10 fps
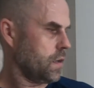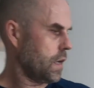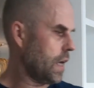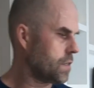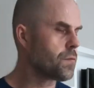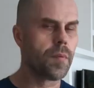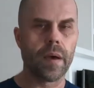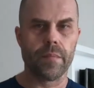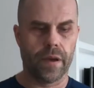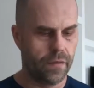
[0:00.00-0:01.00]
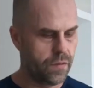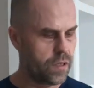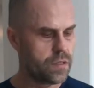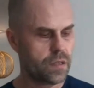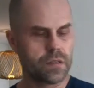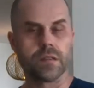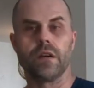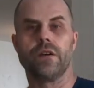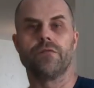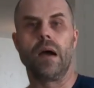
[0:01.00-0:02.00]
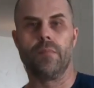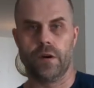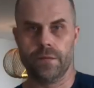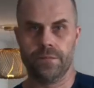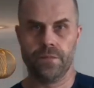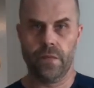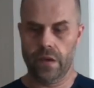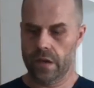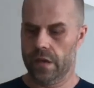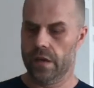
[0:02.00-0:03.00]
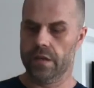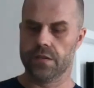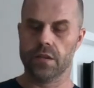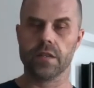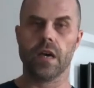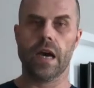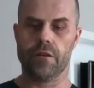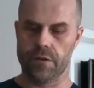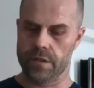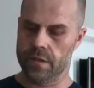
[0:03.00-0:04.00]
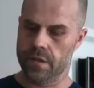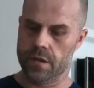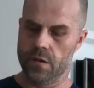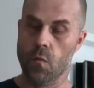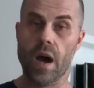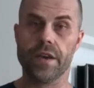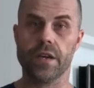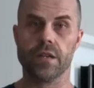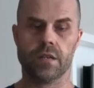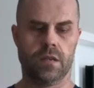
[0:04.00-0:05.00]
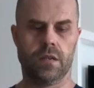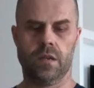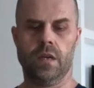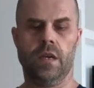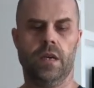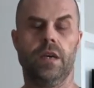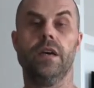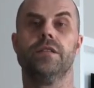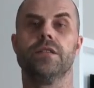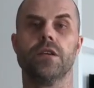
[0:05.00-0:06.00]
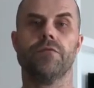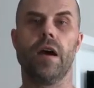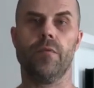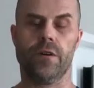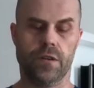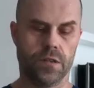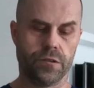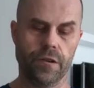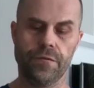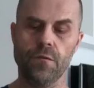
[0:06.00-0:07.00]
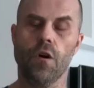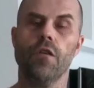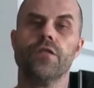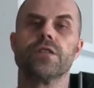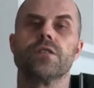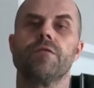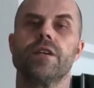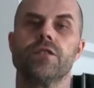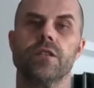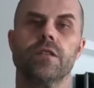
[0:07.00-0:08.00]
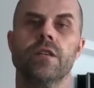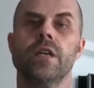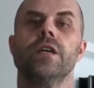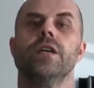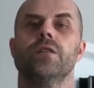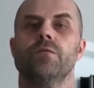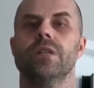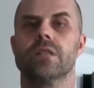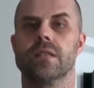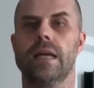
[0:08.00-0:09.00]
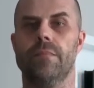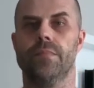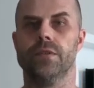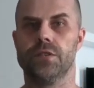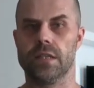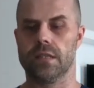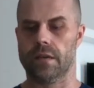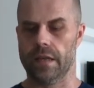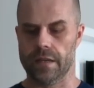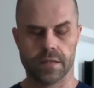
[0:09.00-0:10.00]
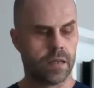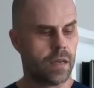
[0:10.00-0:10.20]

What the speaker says: guys, remember, this is a rubber. It's not an iron wire, it is a rubber. So if you overstretch it, it will snap, just like that.